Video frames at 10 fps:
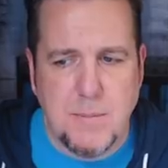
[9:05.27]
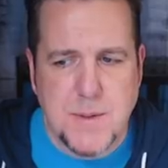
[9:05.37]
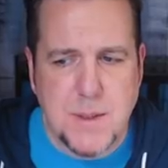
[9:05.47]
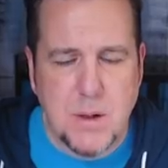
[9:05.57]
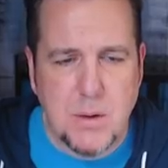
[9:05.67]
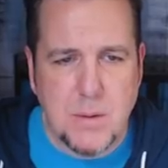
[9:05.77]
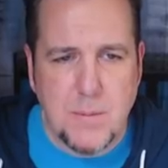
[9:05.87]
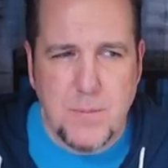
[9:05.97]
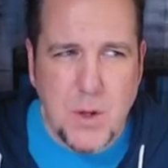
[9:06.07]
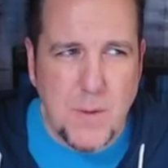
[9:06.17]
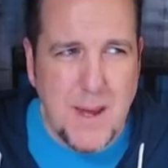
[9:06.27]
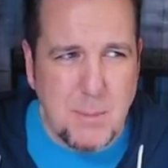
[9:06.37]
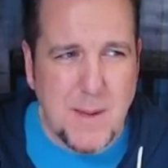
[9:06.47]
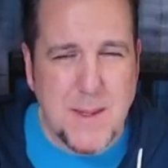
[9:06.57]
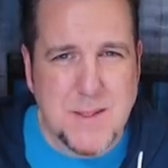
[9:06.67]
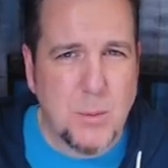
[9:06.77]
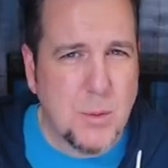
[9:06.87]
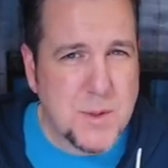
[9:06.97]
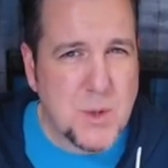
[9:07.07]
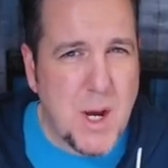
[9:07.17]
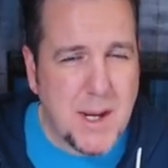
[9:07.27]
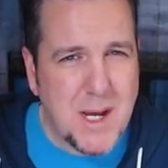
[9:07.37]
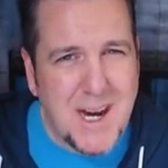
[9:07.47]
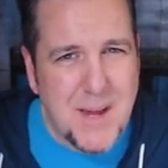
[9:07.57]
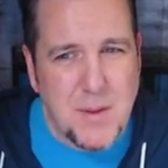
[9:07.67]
so could that mean that someone was trying to hide the